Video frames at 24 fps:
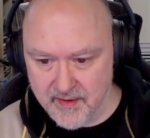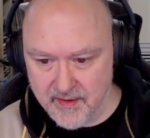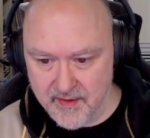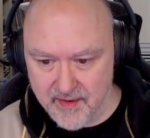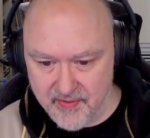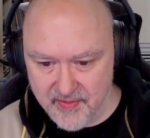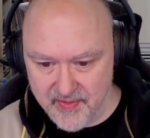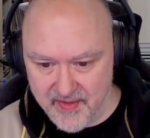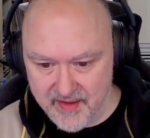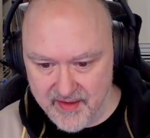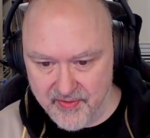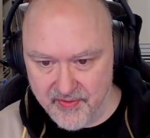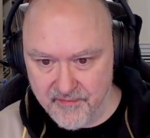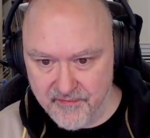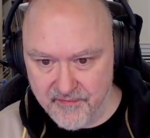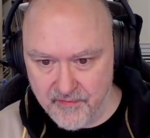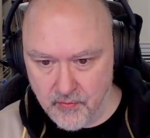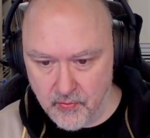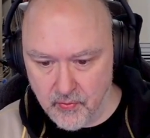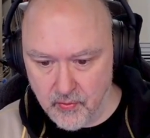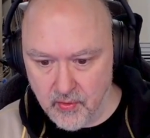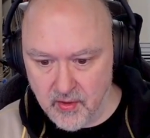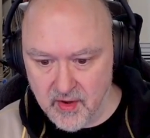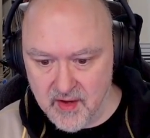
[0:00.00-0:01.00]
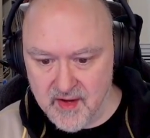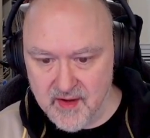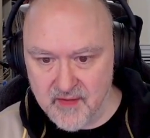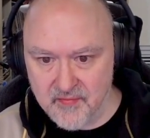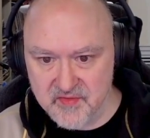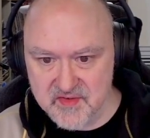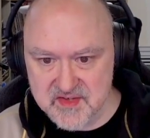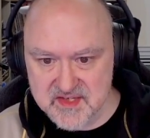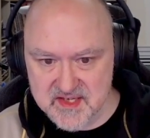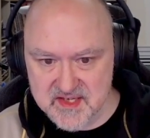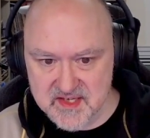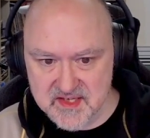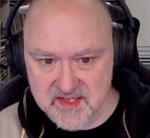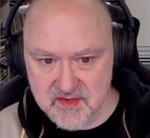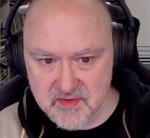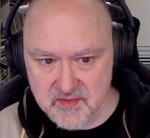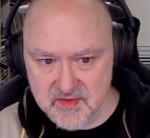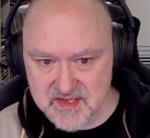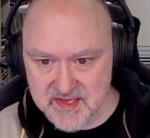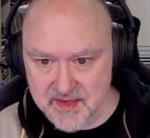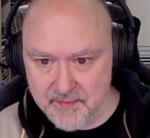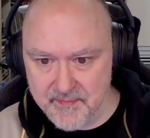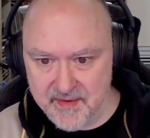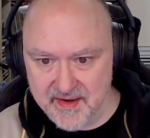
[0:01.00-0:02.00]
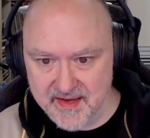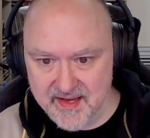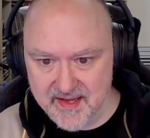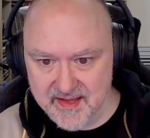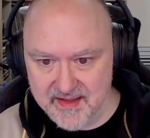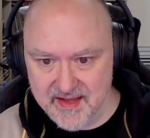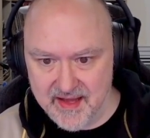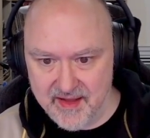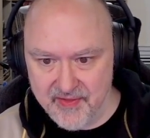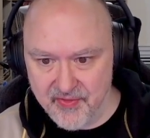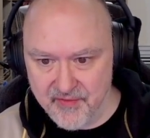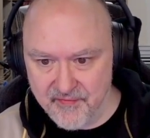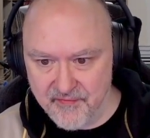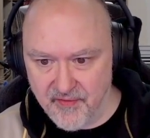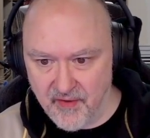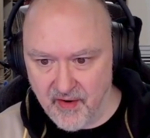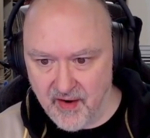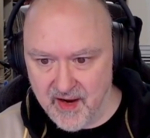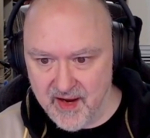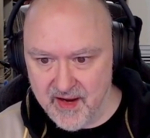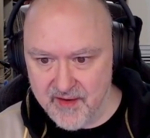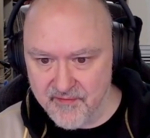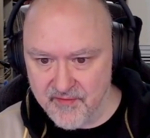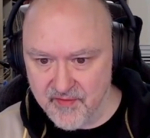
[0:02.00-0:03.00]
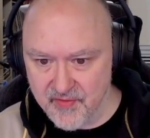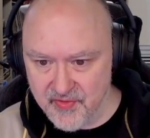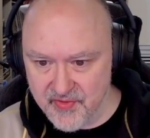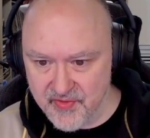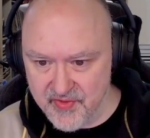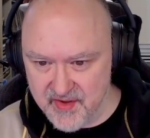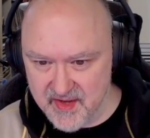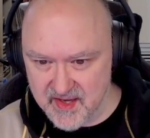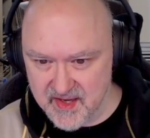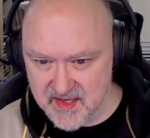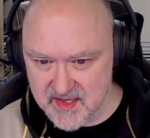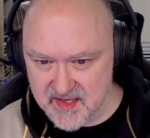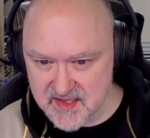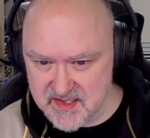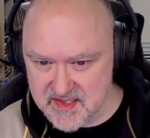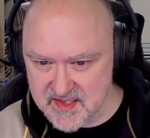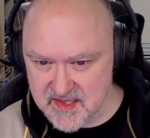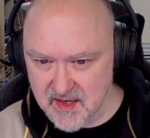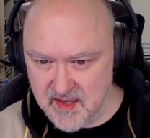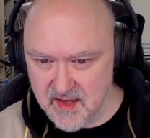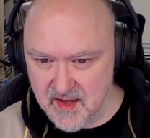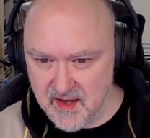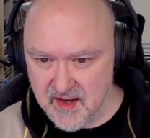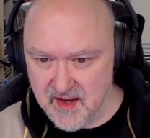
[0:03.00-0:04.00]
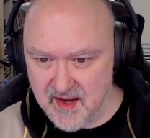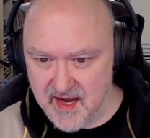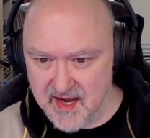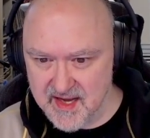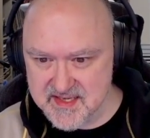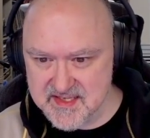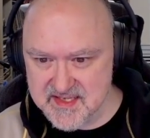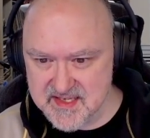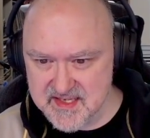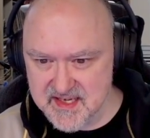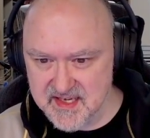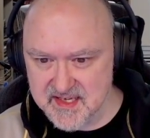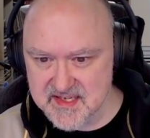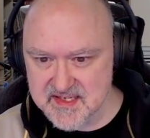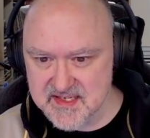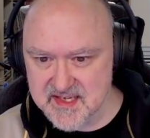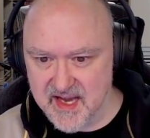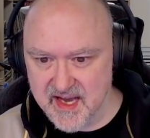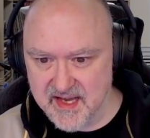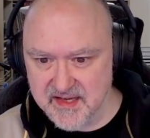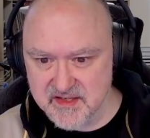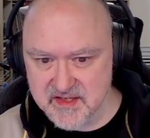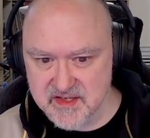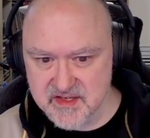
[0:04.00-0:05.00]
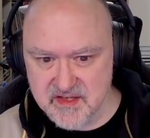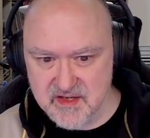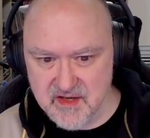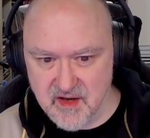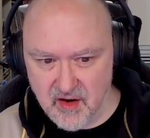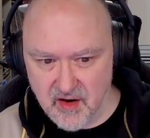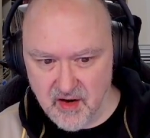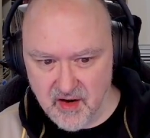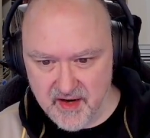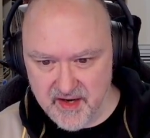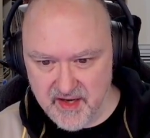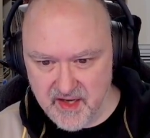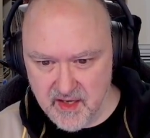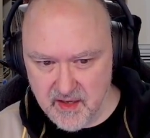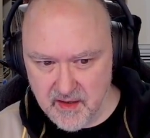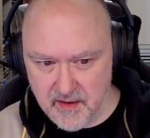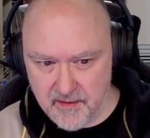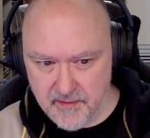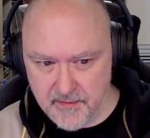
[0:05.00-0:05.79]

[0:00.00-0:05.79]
and that the four. The six looks up, making that the five. These are six and nine.